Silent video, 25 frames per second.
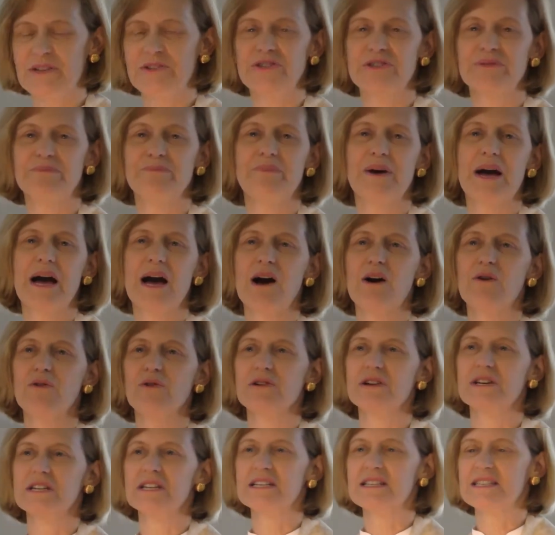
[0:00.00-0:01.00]
Jim
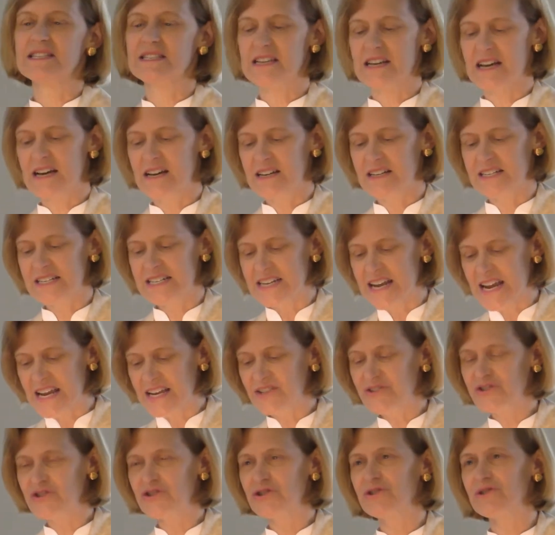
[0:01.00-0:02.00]
Power is a
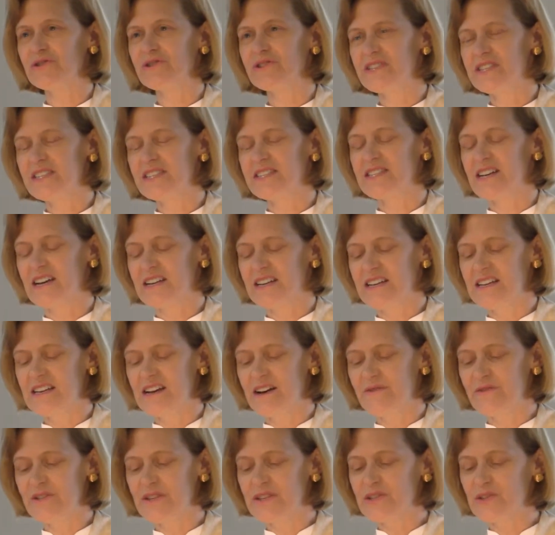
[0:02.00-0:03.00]
nature study
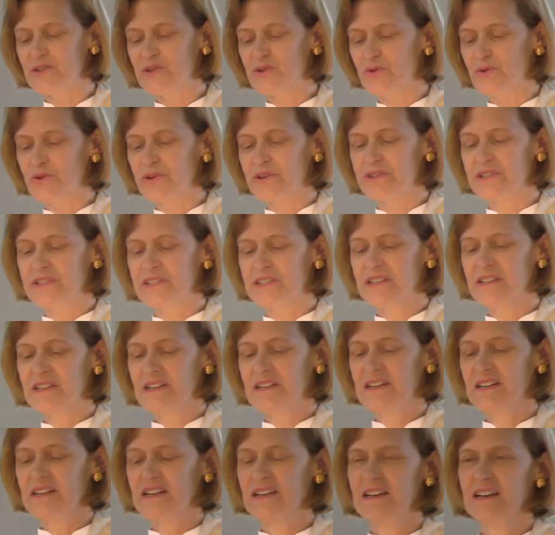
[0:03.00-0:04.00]
of this sort.
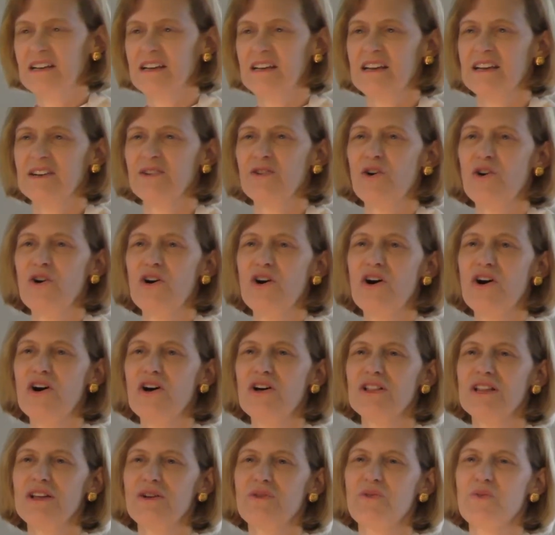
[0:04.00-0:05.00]
And
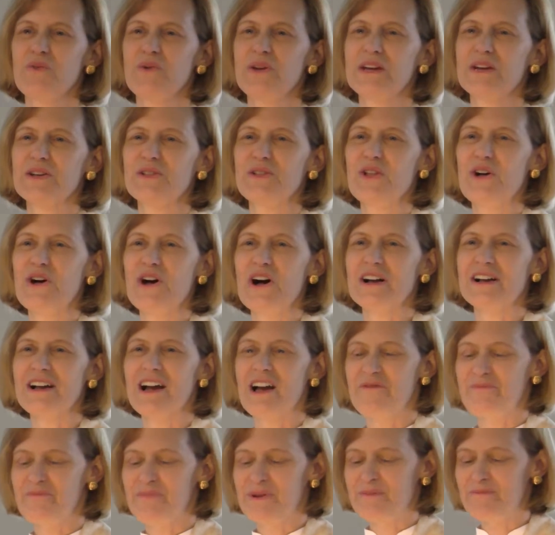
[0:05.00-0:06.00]
all week long
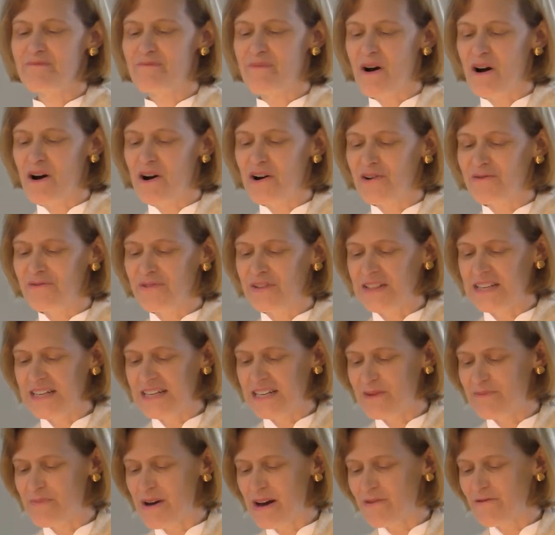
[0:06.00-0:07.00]
I've been
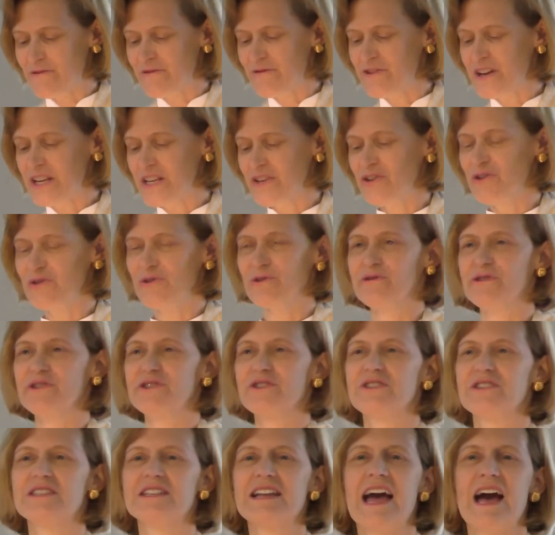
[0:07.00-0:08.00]
marveling about
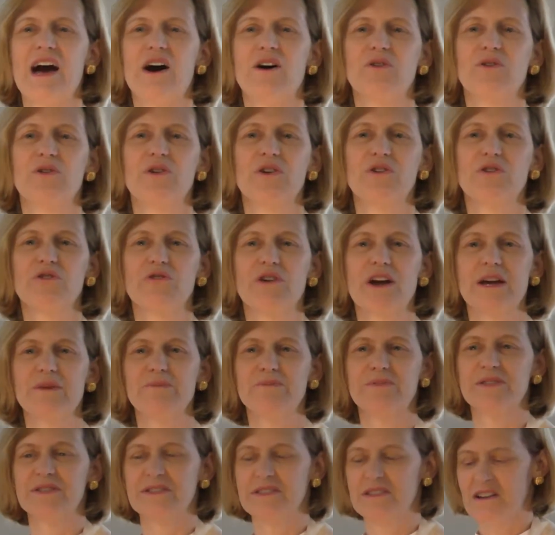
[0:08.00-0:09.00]
vineyards and how
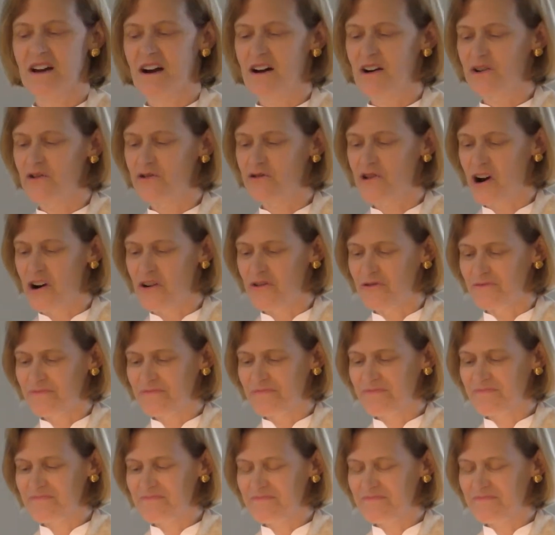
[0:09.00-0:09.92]
grapes are grown.